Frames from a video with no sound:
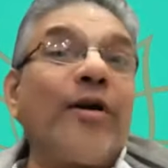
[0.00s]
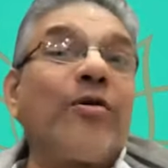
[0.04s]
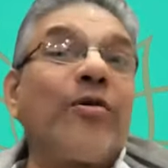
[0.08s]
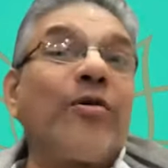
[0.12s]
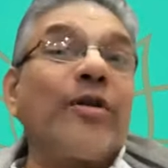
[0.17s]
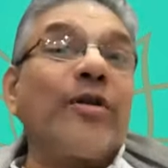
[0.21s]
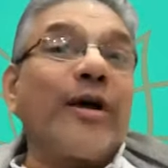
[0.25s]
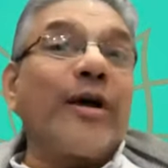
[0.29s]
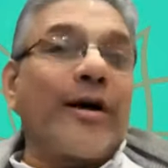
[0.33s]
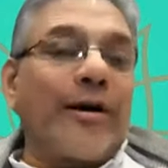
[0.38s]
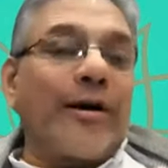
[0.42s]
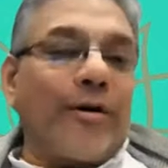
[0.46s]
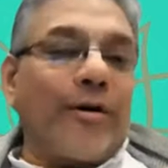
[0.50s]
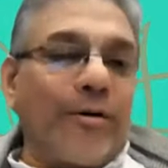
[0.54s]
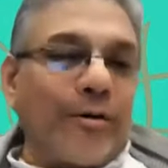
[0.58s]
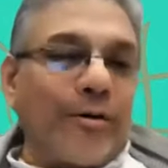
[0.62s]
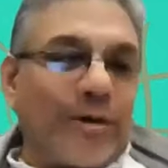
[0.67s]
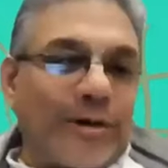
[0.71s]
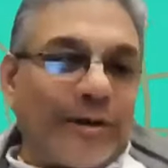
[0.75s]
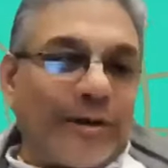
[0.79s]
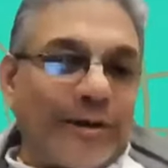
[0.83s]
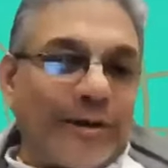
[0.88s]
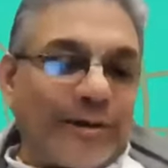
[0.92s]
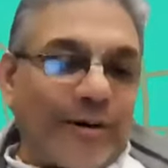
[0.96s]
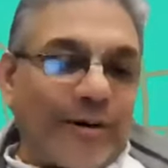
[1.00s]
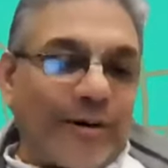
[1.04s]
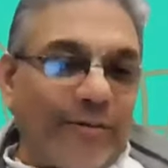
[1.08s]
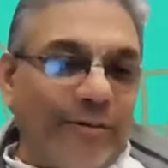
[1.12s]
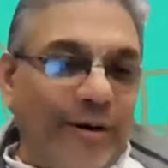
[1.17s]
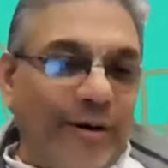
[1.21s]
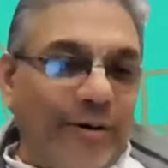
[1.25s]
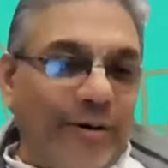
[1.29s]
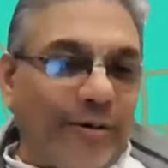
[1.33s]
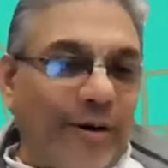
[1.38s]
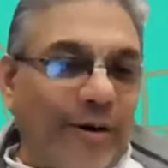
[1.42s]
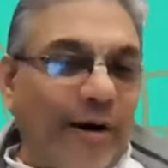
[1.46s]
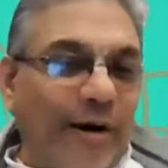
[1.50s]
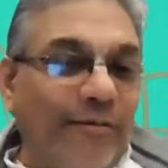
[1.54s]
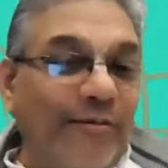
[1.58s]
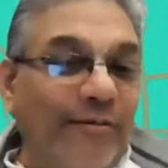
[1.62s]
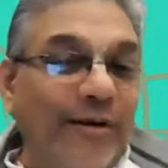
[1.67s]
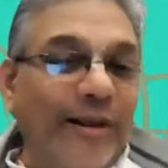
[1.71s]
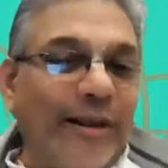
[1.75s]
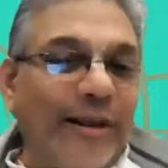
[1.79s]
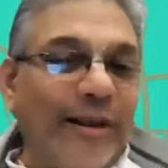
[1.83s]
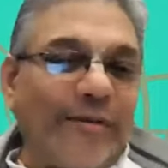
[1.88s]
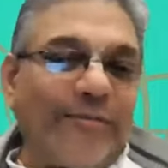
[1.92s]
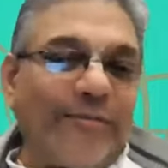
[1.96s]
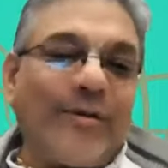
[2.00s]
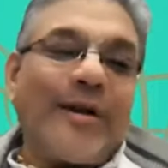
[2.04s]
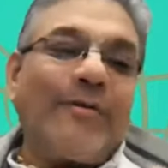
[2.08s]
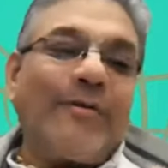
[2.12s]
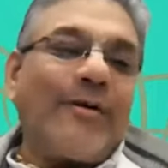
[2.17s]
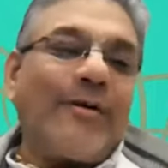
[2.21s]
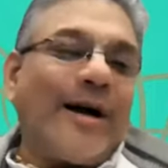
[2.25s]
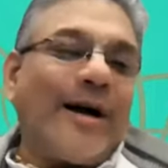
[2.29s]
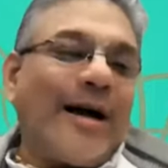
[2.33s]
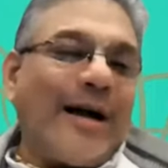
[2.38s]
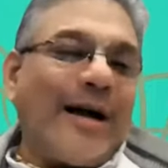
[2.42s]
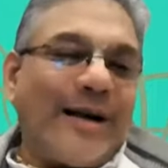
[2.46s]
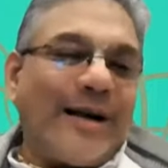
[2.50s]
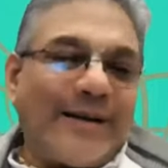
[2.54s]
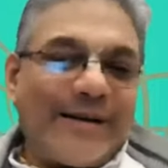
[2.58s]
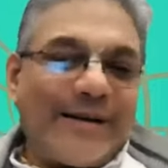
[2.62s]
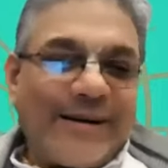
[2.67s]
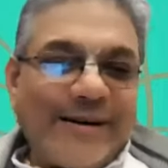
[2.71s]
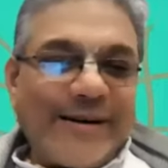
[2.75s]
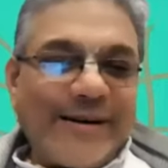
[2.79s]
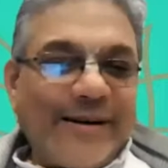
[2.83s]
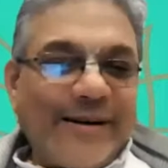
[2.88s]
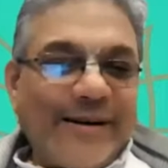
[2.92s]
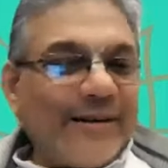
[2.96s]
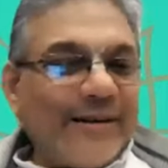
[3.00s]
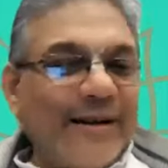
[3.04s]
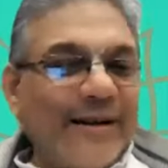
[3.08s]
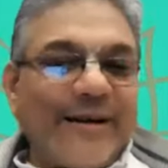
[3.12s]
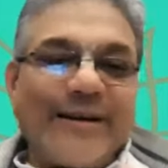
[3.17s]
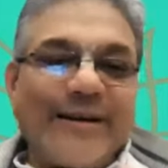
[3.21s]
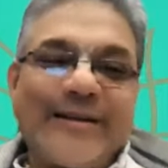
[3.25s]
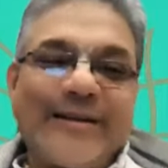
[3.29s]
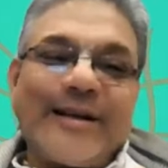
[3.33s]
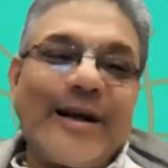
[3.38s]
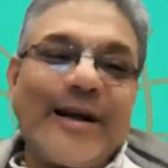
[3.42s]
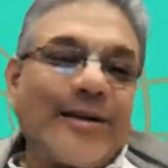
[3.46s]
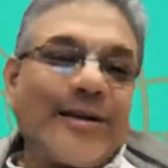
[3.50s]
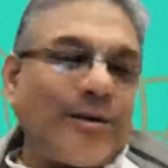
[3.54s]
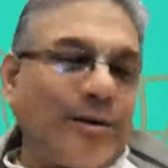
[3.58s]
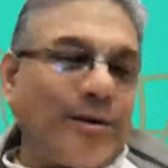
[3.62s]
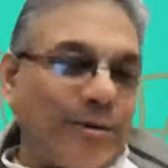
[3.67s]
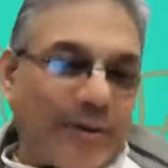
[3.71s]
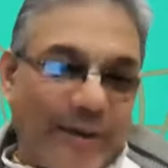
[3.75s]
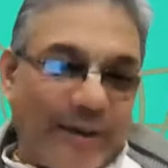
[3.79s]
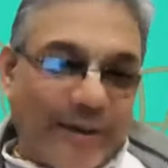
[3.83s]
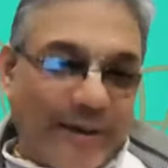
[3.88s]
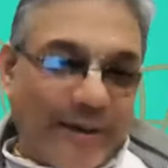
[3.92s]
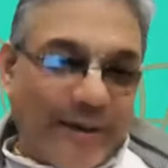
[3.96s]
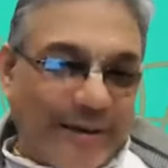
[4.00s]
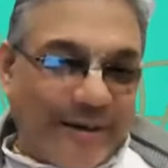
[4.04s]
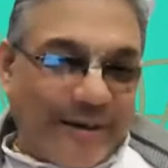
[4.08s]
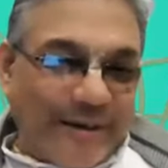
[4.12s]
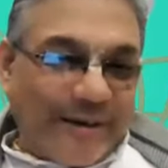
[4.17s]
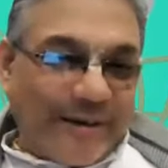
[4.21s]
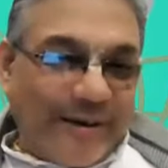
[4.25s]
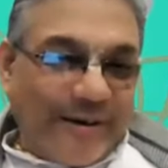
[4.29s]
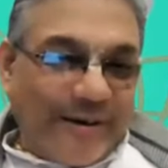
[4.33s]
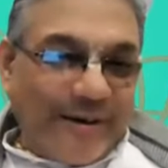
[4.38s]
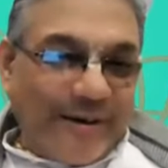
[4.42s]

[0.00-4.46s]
know the conclusions or we do not feel them in our heart, then it is as useless.